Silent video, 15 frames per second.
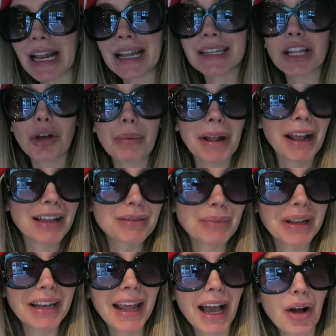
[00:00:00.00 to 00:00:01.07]
I'm gonna tell my
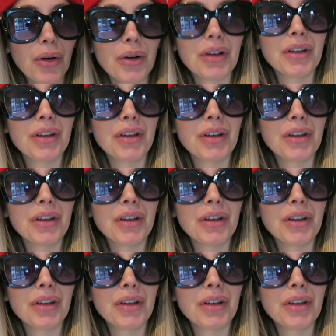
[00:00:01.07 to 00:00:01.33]
husband now.